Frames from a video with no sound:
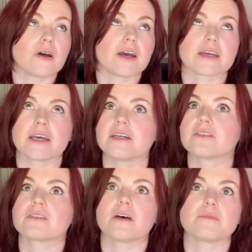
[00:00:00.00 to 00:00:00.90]
I can't
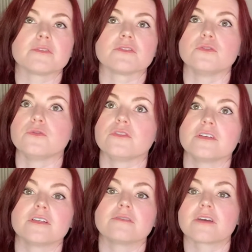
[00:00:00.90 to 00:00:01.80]
stop the
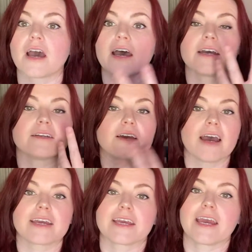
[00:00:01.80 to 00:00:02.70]
Susian guide.
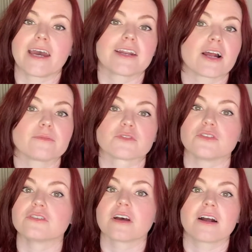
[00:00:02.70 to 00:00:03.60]
I can't. I'm so
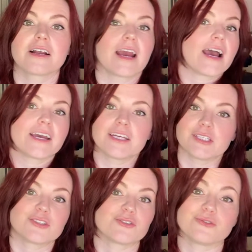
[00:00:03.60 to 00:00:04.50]
sorry. I hate
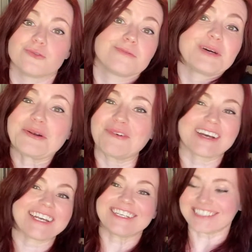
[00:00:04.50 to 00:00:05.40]
it too. What
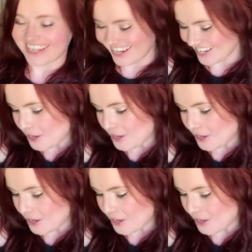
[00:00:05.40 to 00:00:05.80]
can I say?